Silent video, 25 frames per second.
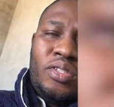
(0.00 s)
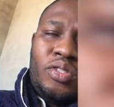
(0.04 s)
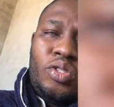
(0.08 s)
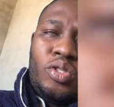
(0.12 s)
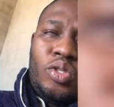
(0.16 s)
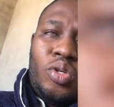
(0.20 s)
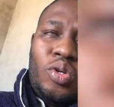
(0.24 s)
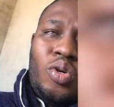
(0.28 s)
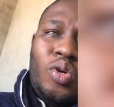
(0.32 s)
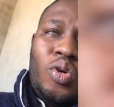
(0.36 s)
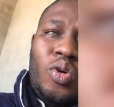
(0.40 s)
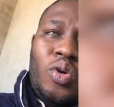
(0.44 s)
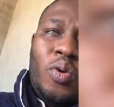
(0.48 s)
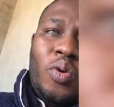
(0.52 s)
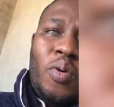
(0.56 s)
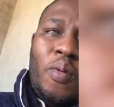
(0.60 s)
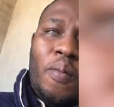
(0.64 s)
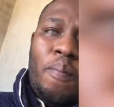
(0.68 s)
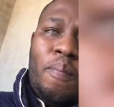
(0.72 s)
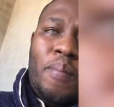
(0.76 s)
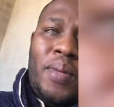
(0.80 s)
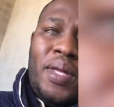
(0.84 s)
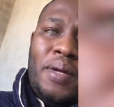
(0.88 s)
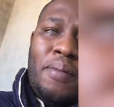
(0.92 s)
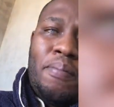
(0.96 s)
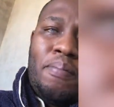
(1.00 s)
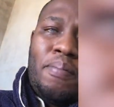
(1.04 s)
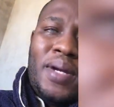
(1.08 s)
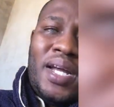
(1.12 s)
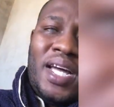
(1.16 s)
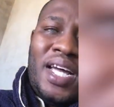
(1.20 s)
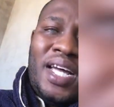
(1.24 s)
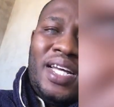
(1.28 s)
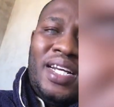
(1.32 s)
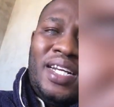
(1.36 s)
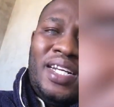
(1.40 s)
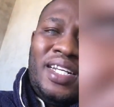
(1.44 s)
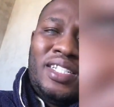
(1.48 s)
So being
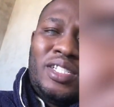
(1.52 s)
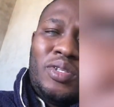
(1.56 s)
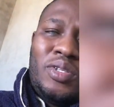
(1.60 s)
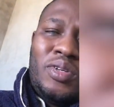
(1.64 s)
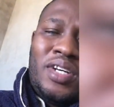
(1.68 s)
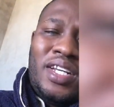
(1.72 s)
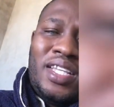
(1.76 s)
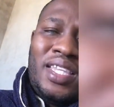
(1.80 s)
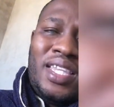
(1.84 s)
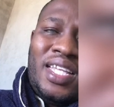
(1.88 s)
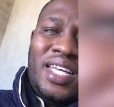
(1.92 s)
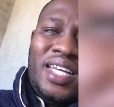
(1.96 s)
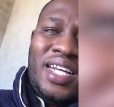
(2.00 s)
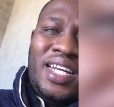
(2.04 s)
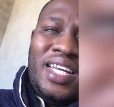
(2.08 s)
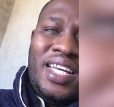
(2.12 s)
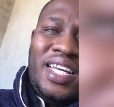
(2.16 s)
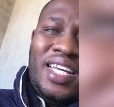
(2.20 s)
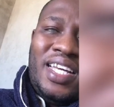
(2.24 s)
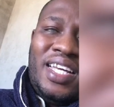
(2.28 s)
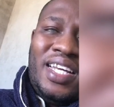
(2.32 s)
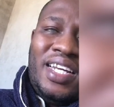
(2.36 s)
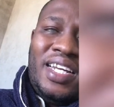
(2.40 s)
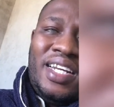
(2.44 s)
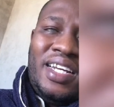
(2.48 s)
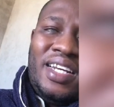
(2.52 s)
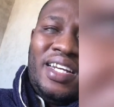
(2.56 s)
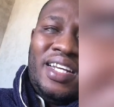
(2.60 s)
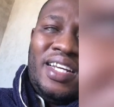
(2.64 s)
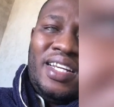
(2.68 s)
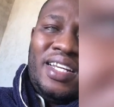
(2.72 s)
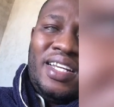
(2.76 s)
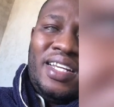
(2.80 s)
blind is not a dead end.